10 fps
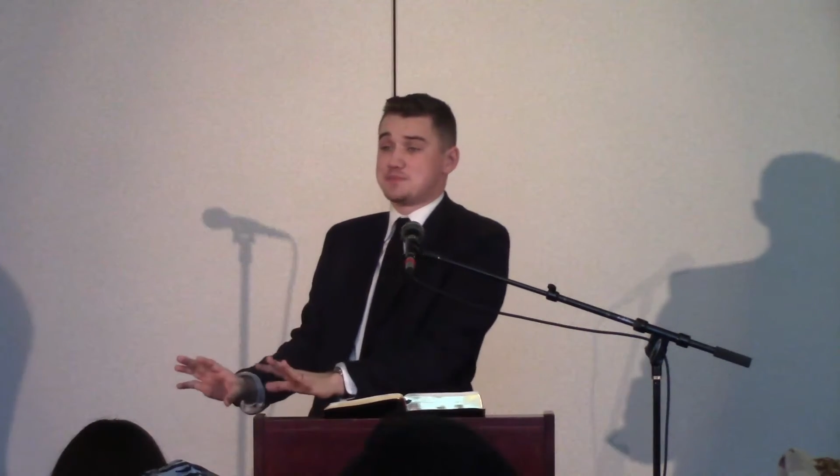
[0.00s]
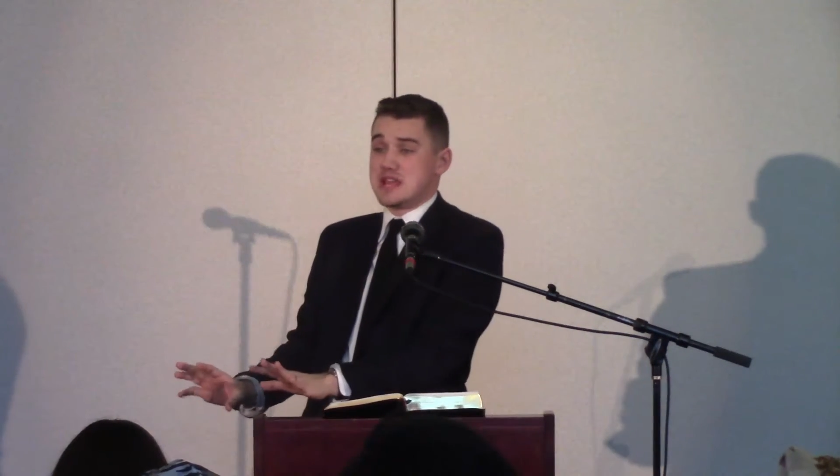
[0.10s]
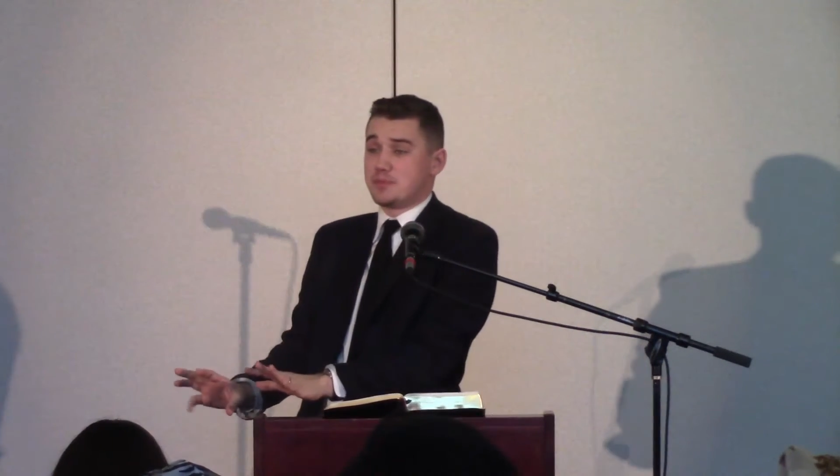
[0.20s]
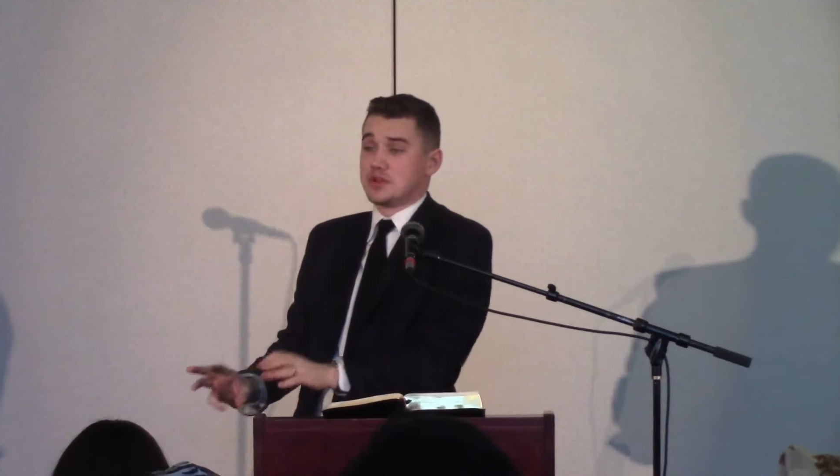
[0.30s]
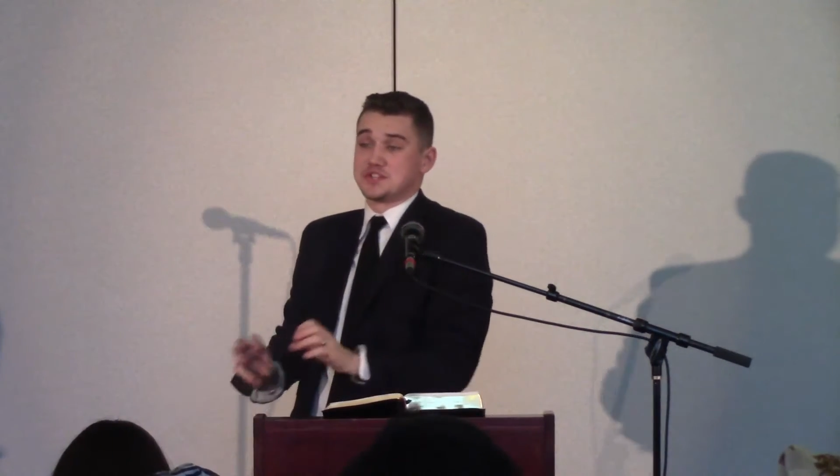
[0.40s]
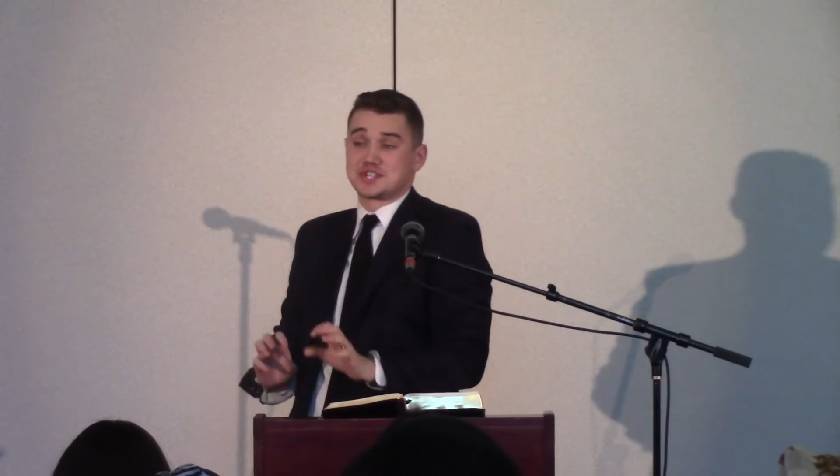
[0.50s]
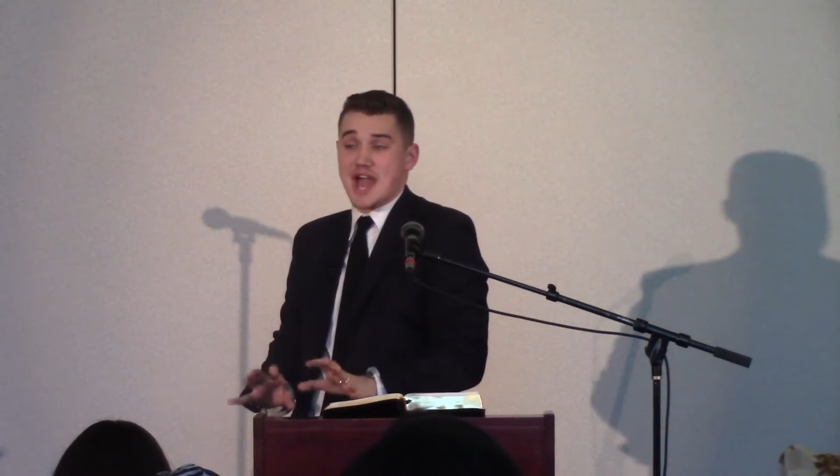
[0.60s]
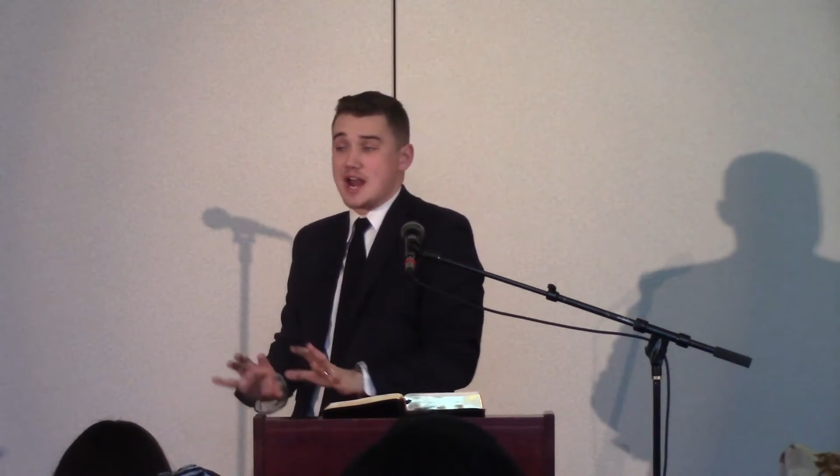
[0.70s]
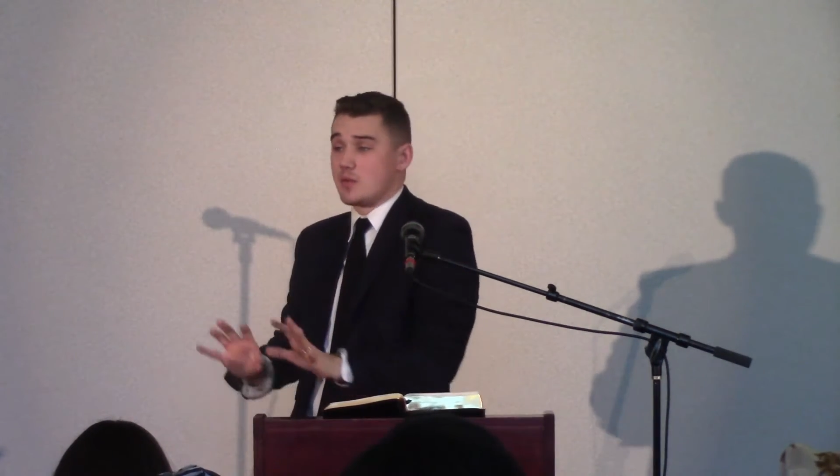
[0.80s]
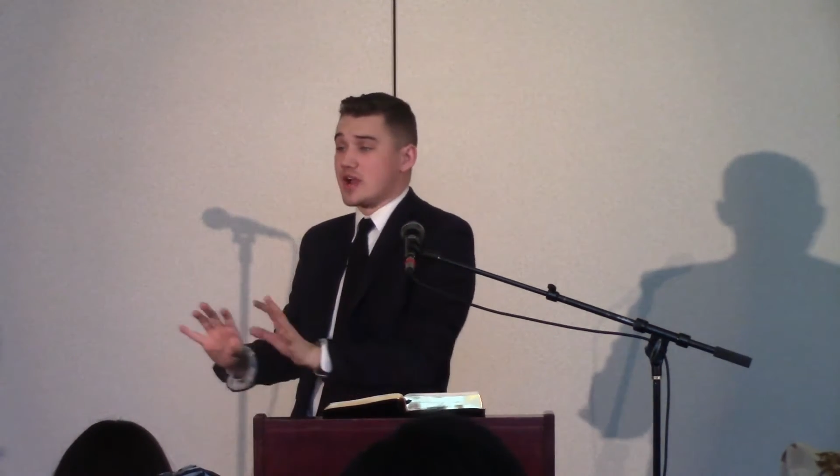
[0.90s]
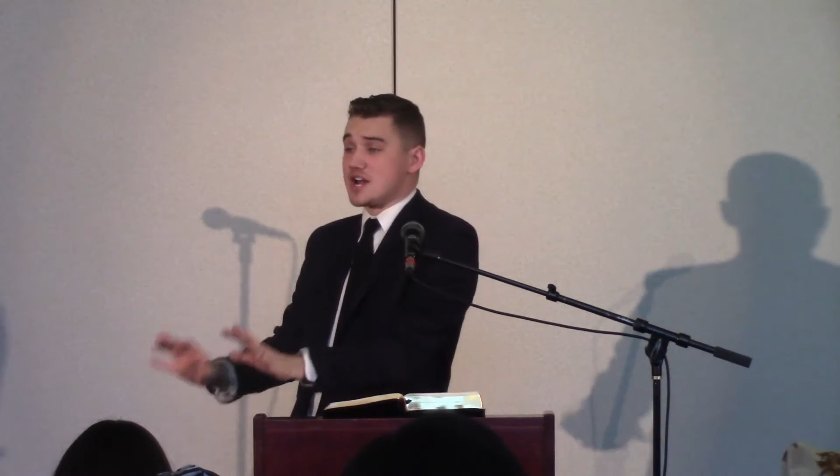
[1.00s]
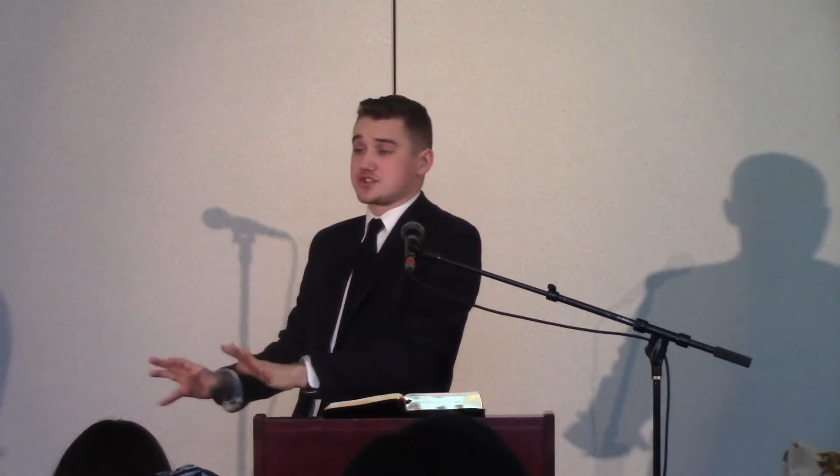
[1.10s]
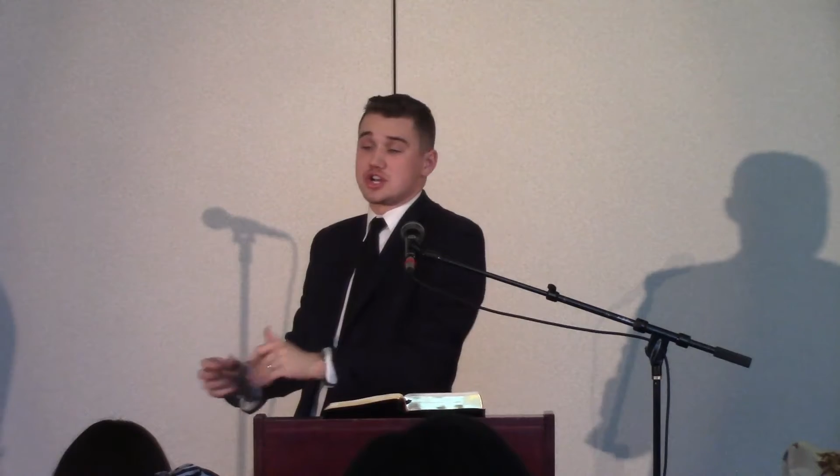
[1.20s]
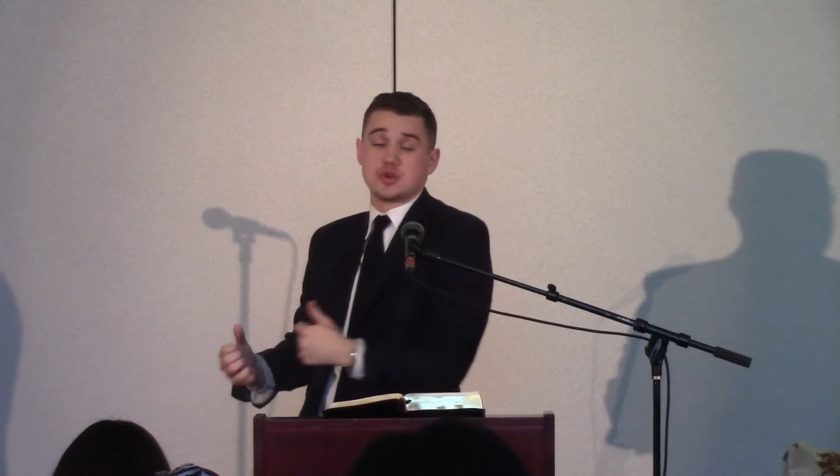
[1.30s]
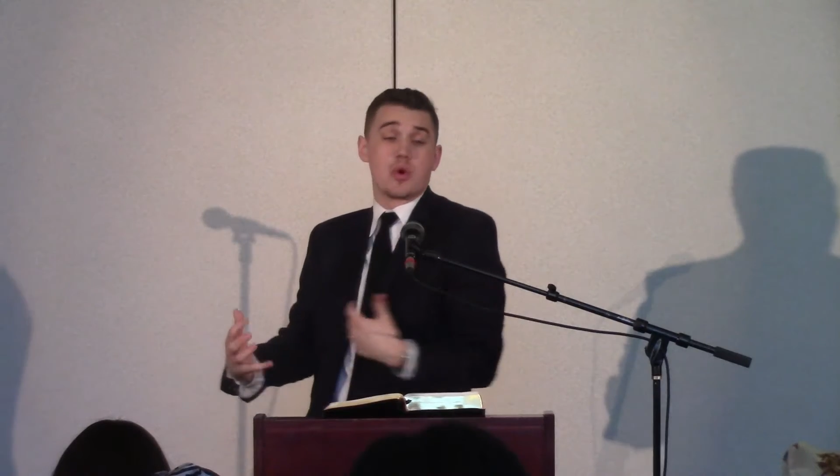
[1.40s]
people and scatter what God's
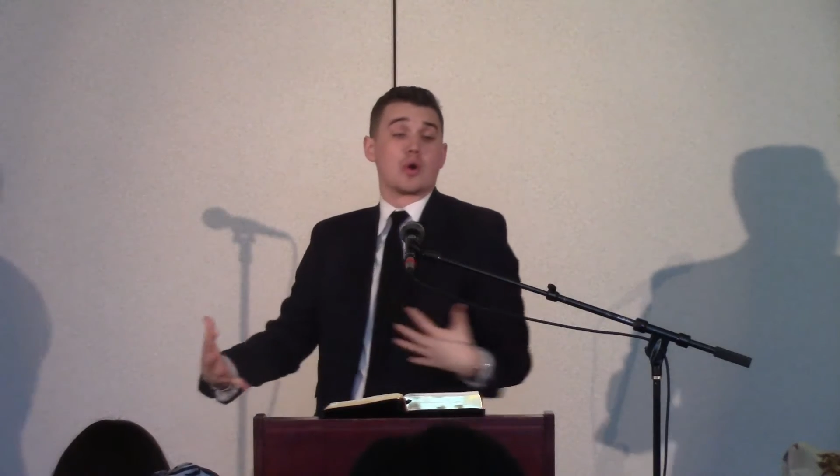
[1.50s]
trying to do,